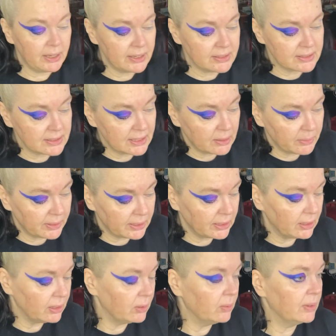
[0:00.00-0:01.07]
And now I can
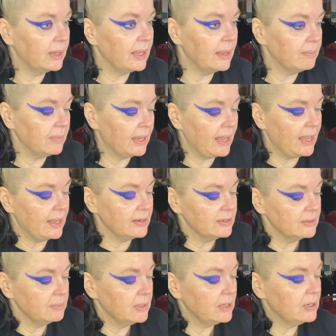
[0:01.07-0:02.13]
go and get my hand
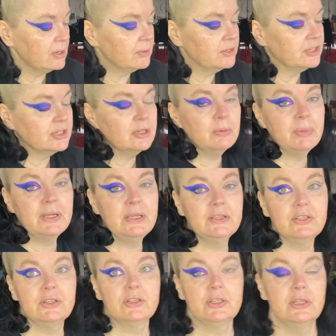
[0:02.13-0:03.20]
mirror, which is a little bit easier
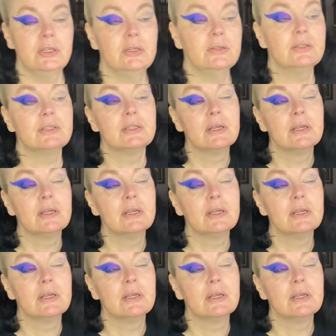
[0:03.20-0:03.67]
to use.